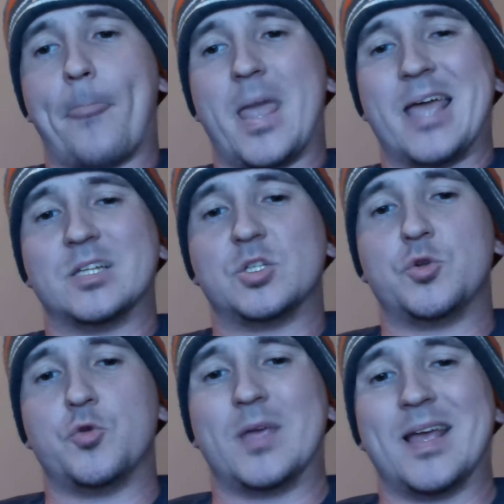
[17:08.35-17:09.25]
and
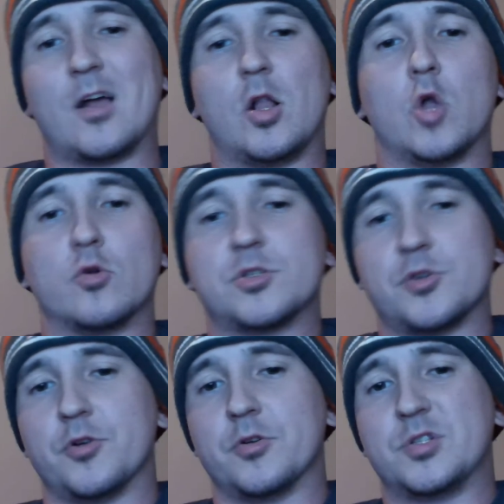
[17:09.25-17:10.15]
to get
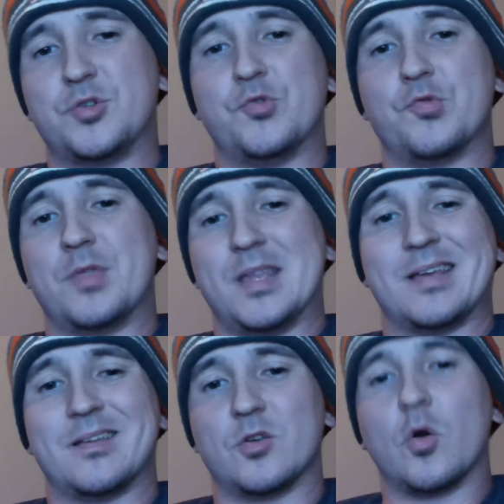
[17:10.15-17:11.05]
closer to the
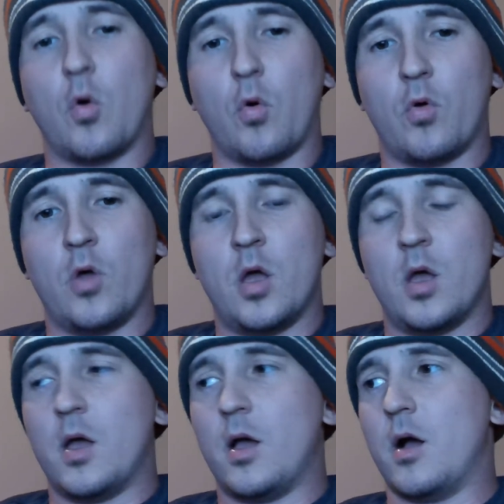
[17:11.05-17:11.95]
end goal.
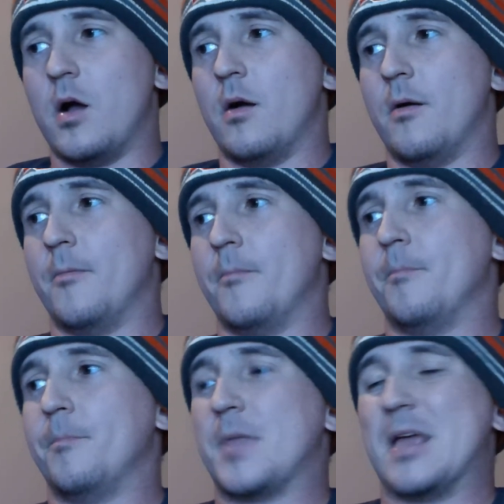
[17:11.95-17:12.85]

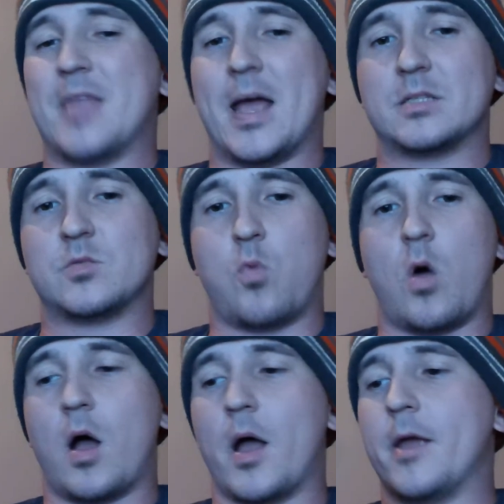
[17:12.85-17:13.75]
And that's
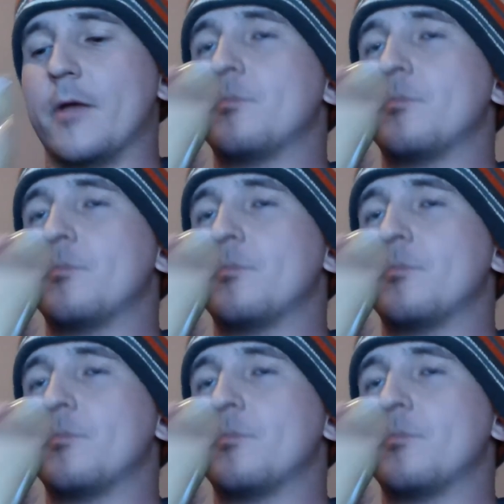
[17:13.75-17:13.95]
why